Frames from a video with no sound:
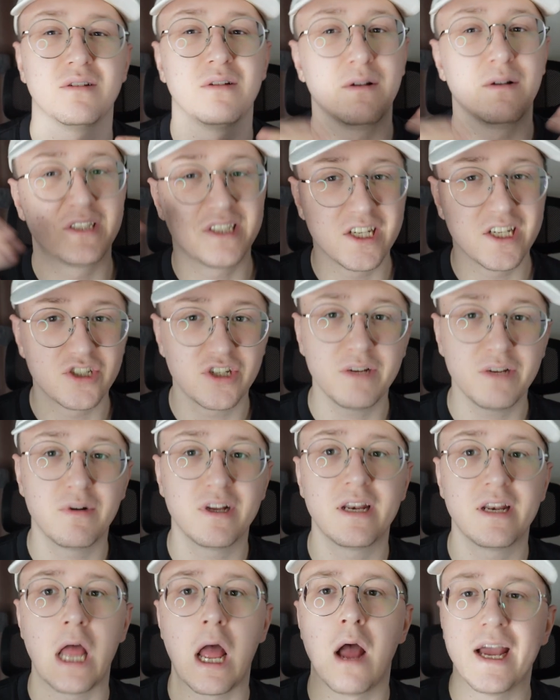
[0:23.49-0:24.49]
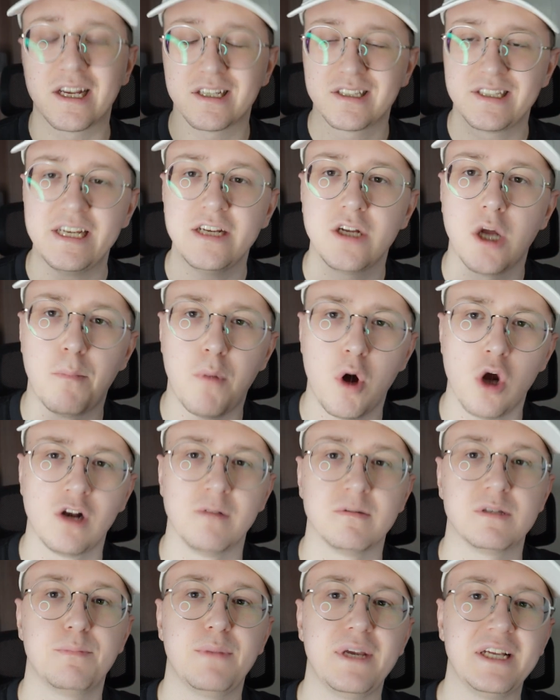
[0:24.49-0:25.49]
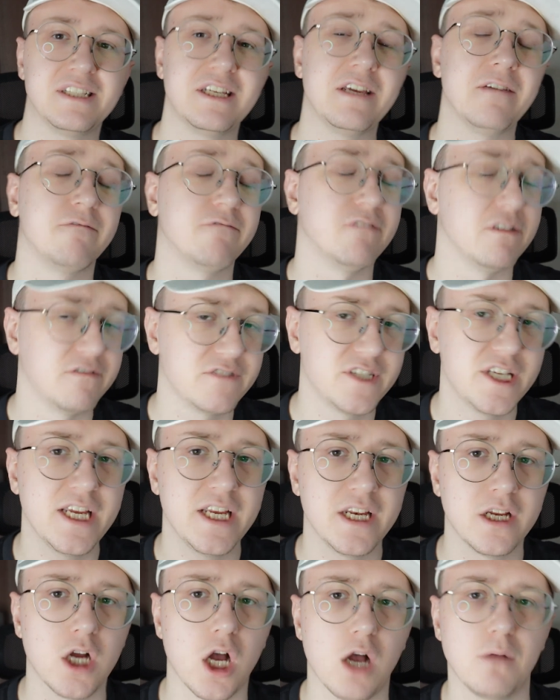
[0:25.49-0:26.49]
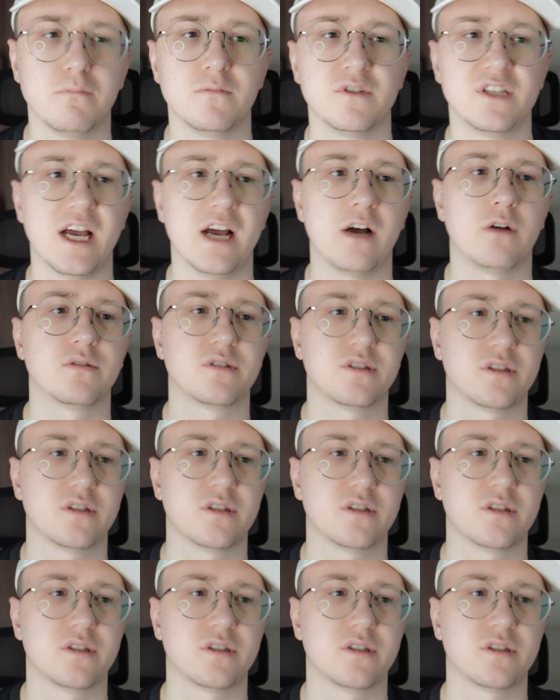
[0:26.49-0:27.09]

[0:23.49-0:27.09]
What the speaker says: essentially when Exceed Apocalypse BT15 comes out.